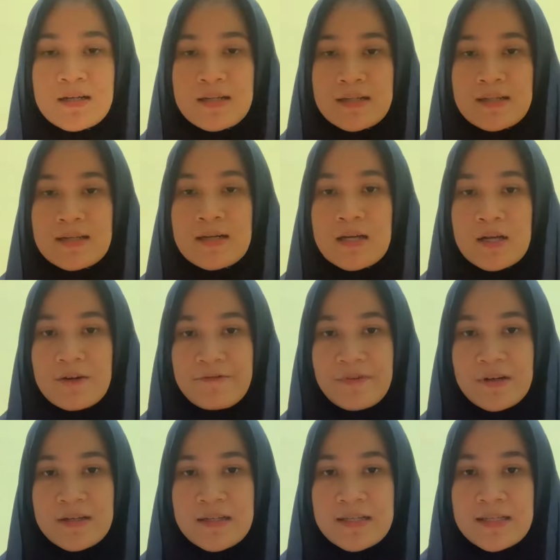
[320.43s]
a
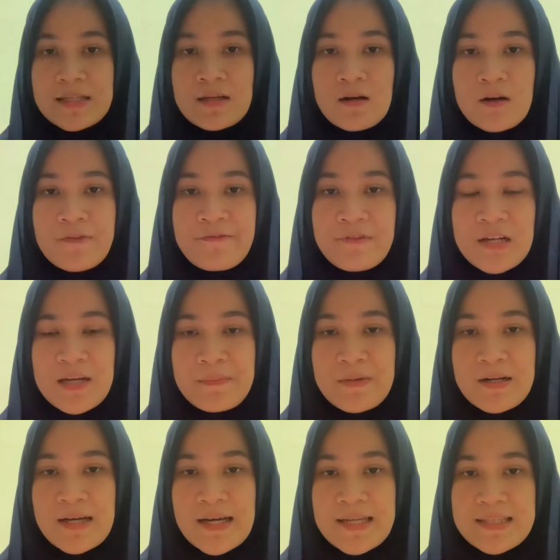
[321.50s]
variety of
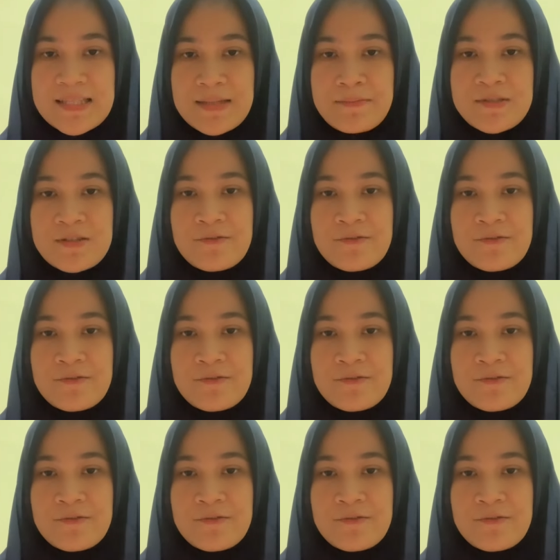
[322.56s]
grammar items